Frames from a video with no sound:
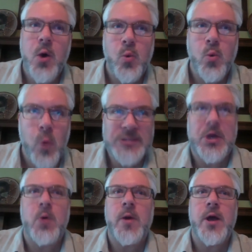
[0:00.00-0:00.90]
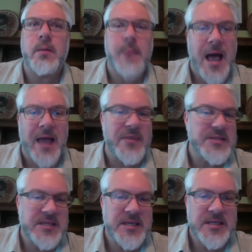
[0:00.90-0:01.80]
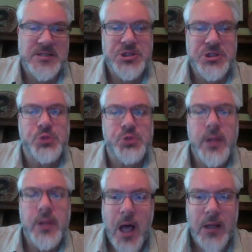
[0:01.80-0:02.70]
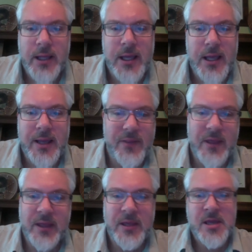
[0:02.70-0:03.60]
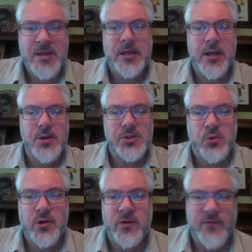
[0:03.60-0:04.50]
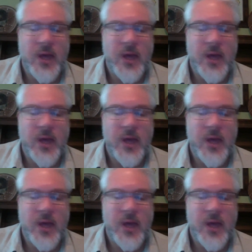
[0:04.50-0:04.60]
what's going on behind the scenes in Sri Lanka and the, sort of